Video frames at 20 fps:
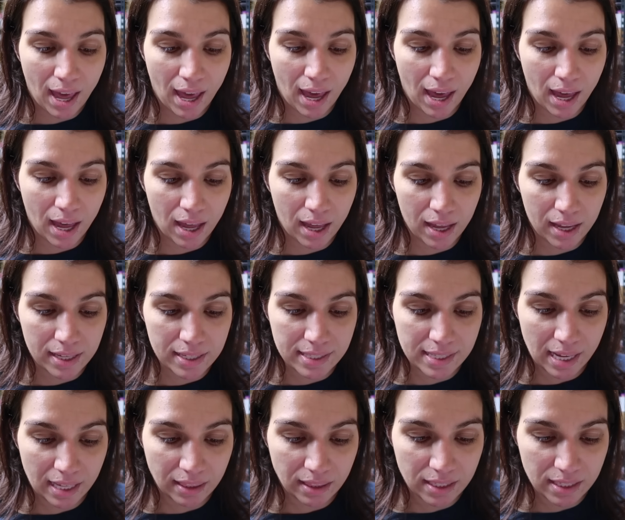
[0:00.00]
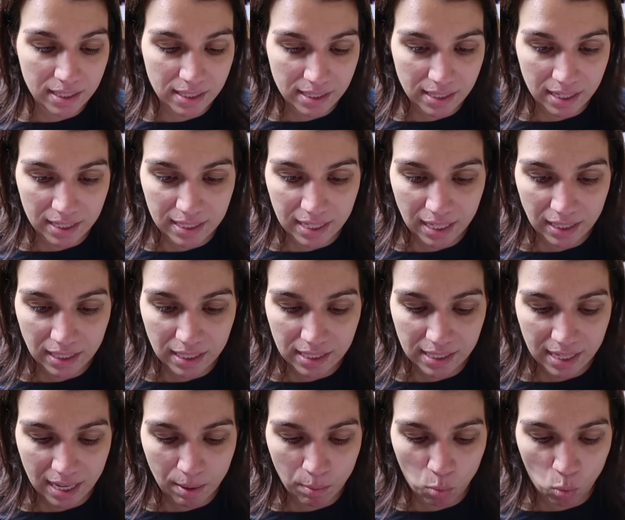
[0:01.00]
Uh, is that this? Is that the
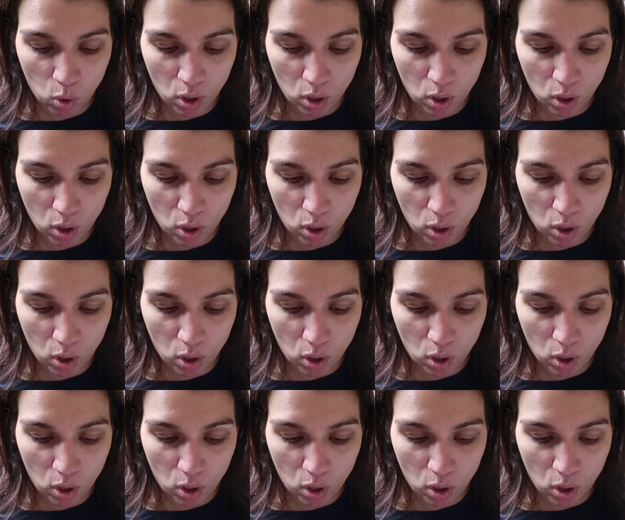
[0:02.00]
same